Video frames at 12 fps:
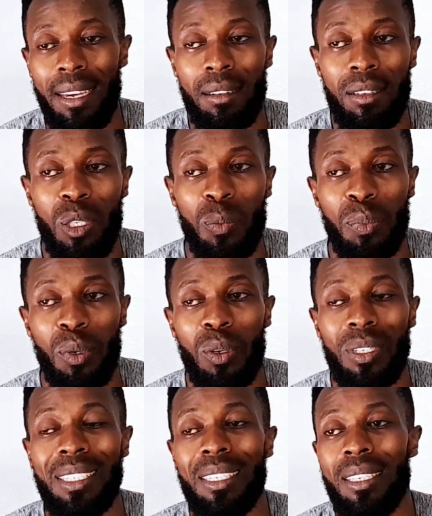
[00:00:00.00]
any
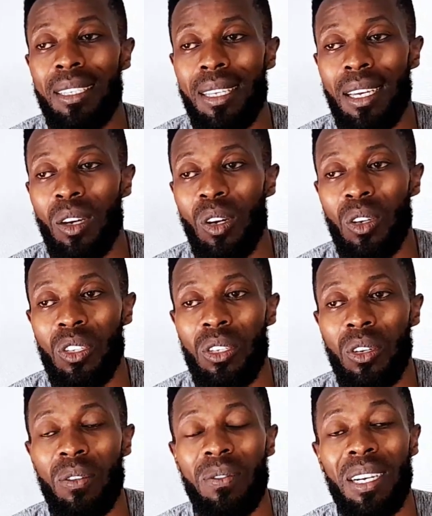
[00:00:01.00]
sport,
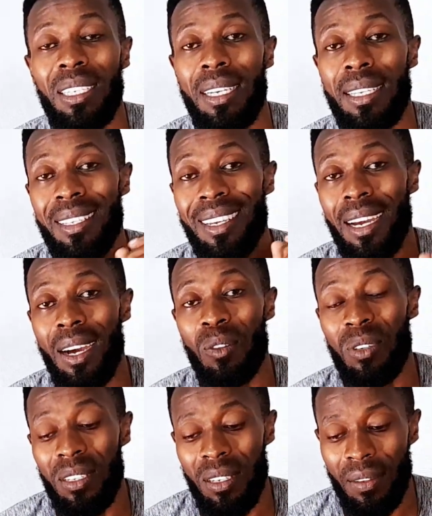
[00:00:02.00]
psychological factors
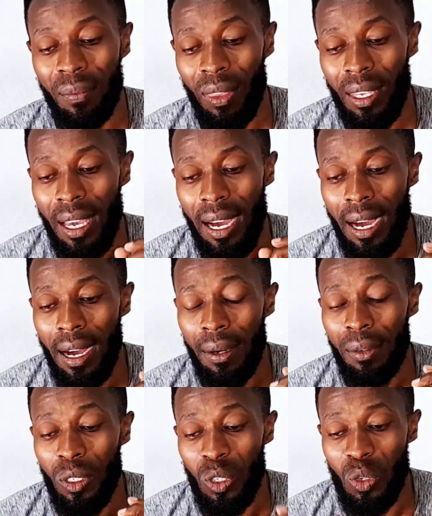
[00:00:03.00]
count
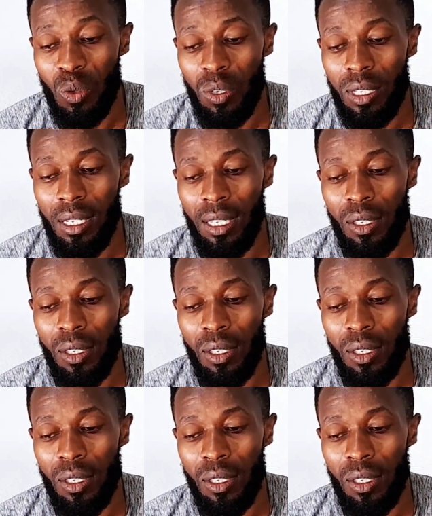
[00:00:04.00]
hugely.